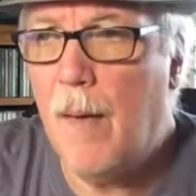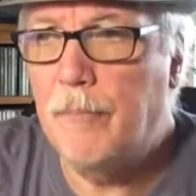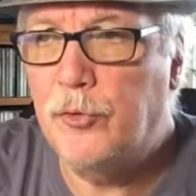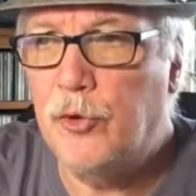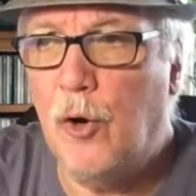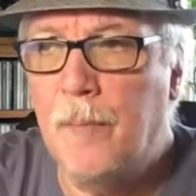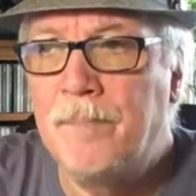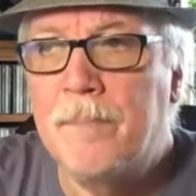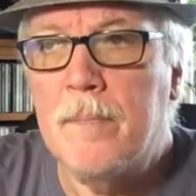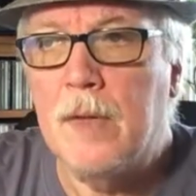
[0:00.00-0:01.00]
So
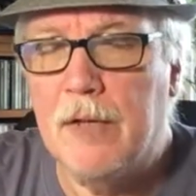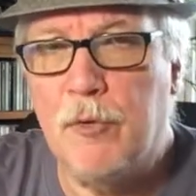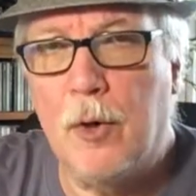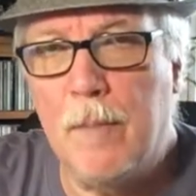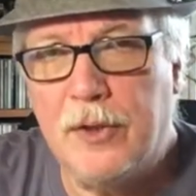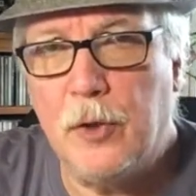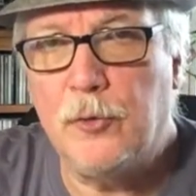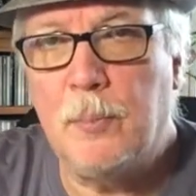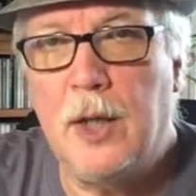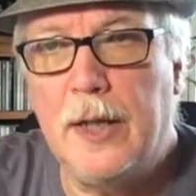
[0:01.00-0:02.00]
if you're a
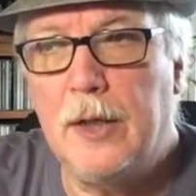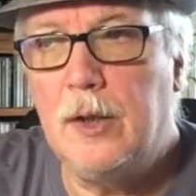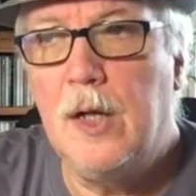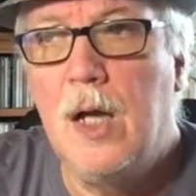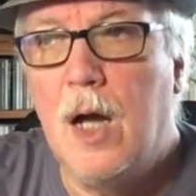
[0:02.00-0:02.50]
Mythos player,